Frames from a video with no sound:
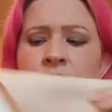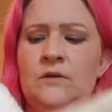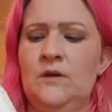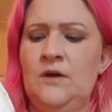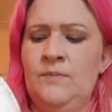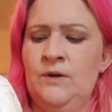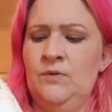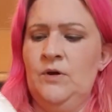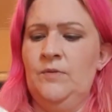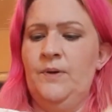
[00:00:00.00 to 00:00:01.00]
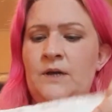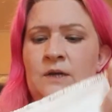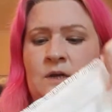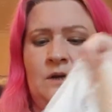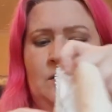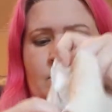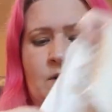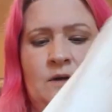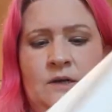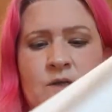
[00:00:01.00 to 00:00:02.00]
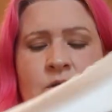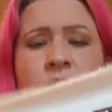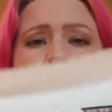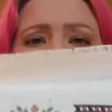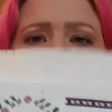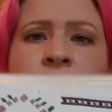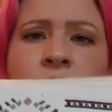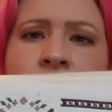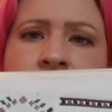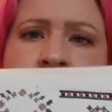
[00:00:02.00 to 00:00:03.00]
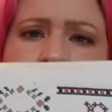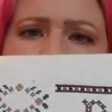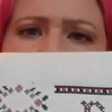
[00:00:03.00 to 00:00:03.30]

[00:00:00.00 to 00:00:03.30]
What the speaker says: Let me know your opinion. I mean, it's going to dye the threads as